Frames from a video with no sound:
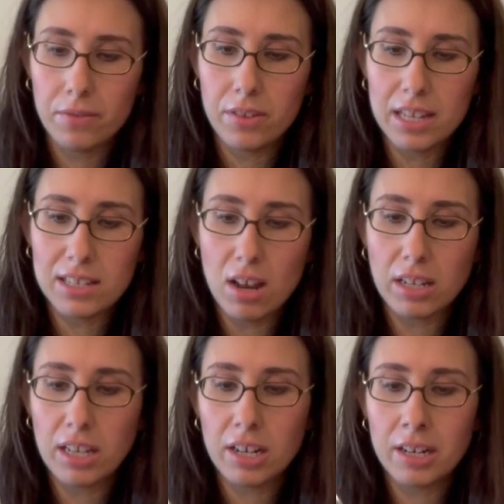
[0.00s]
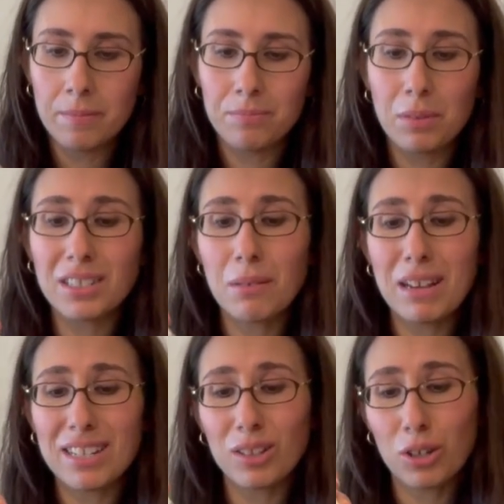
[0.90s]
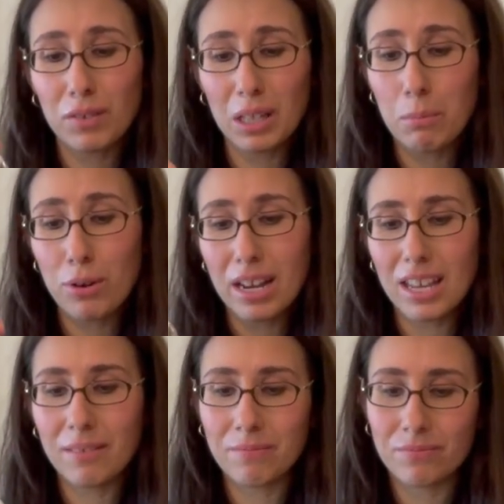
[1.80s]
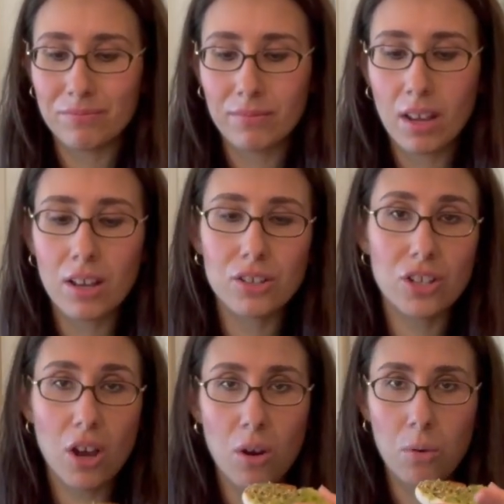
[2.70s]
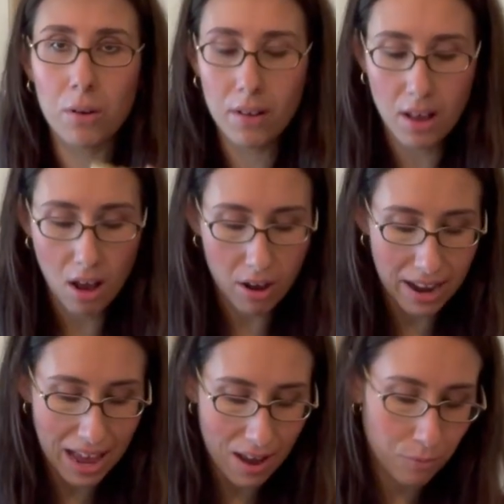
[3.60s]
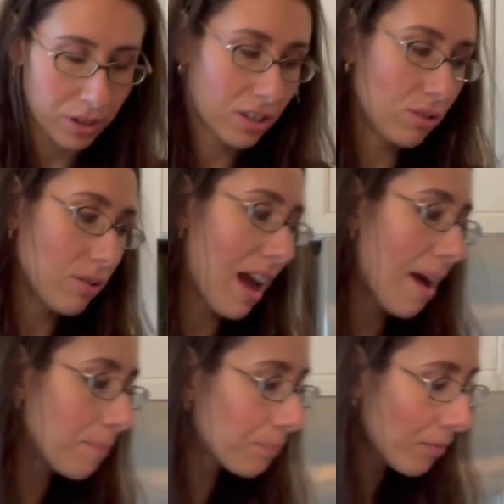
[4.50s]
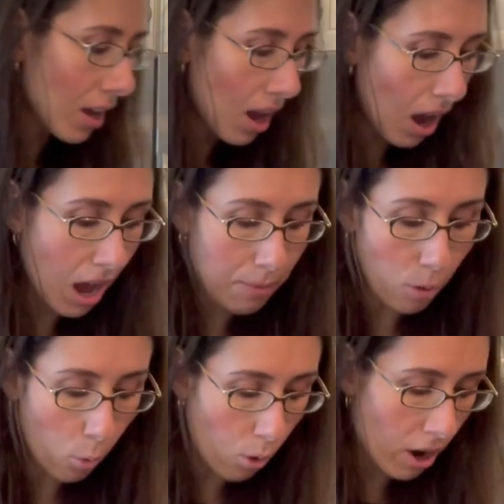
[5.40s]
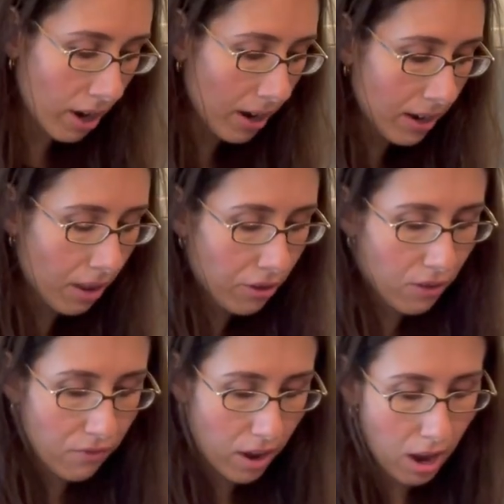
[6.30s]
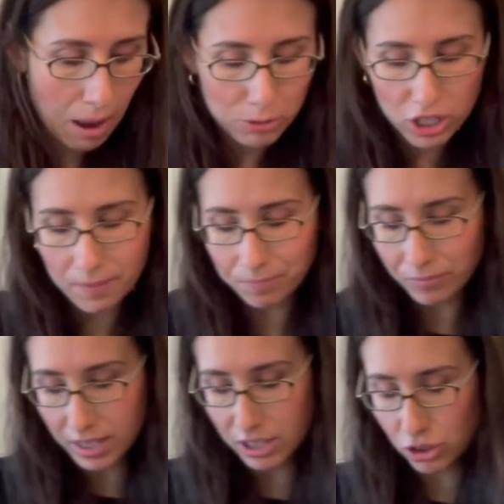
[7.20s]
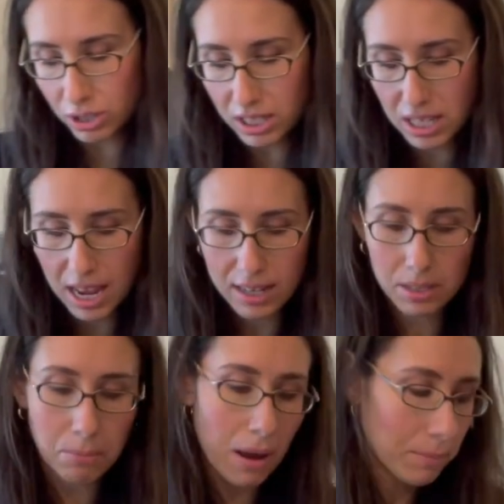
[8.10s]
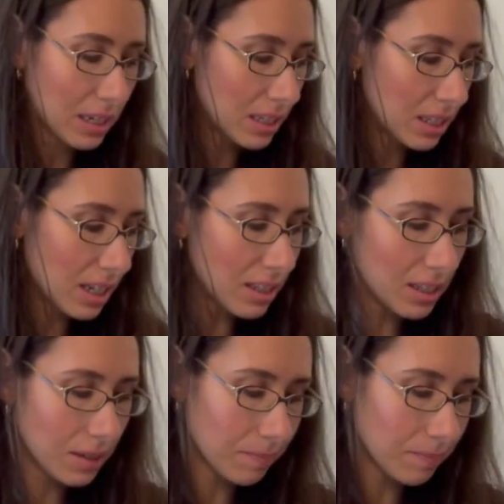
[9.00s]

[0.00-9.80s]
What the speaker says: this on here. Plus it makes it look really pretty. So on half we could do that. Or another fun option is you can take some pumpkin seeds